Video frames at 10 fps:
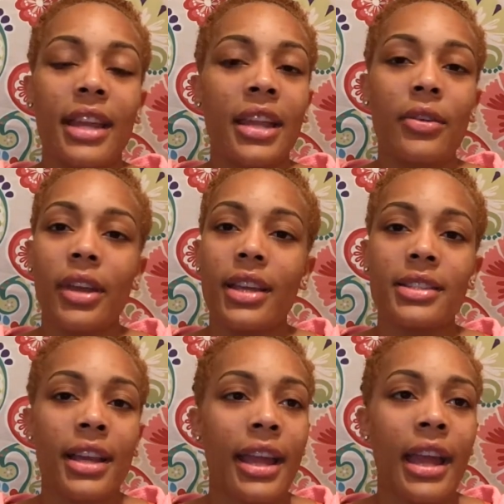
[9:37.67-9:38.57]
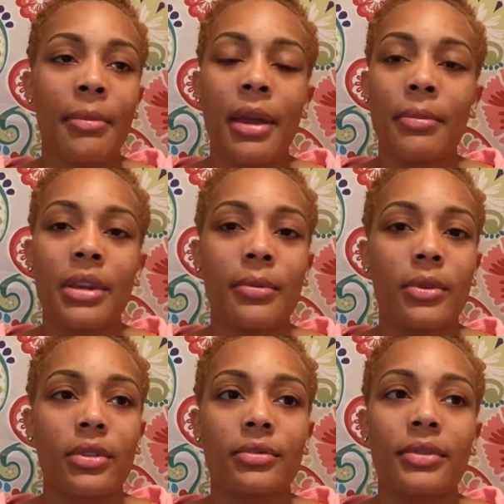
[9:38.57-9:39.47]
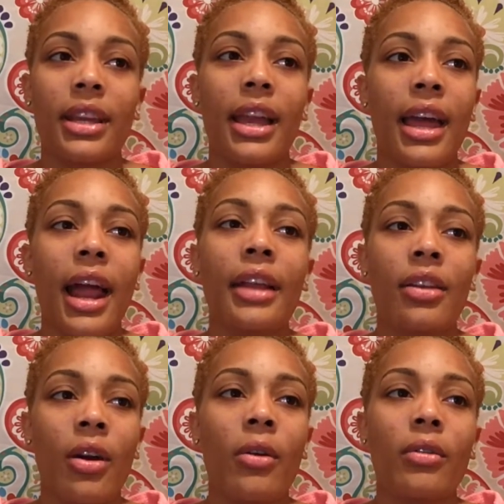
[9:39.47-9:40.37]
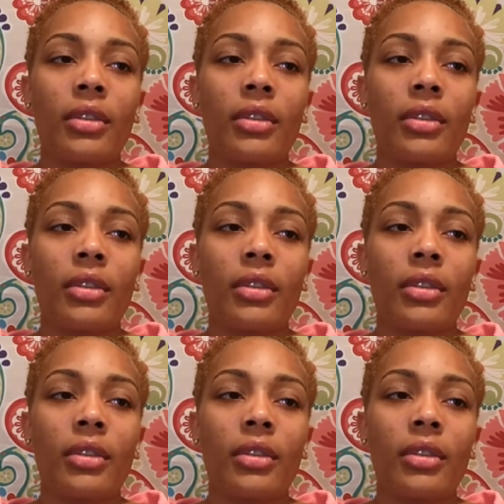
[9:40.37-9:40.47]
angry as I am at people, and I know,